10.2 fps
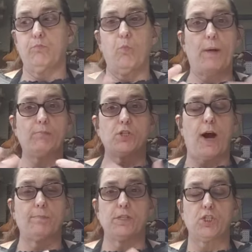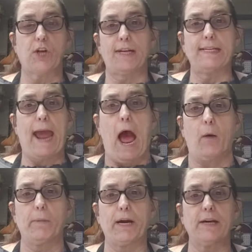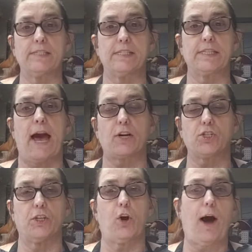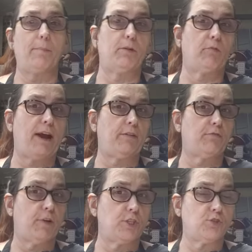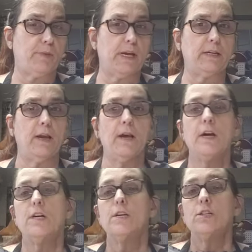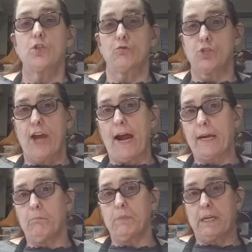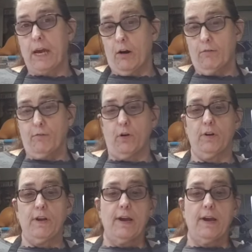web shops shut down because it's actually copyright infringement. So check and be careful.